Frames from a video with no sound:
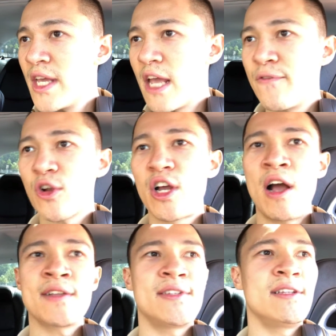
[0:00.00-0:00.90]
If you're
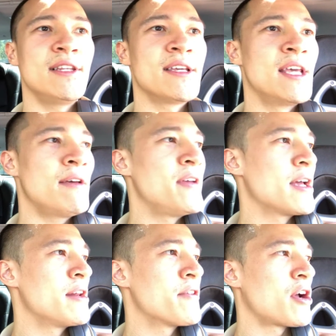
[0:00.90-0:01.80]
constantly
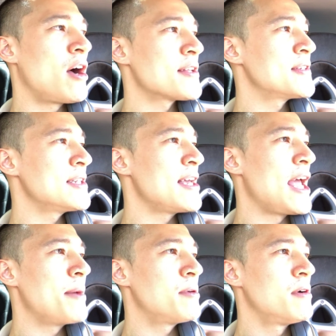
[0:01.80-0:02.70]
giving and you're constantly
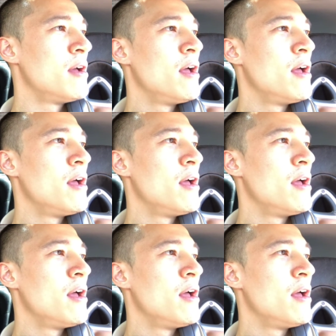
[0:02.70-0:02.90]
able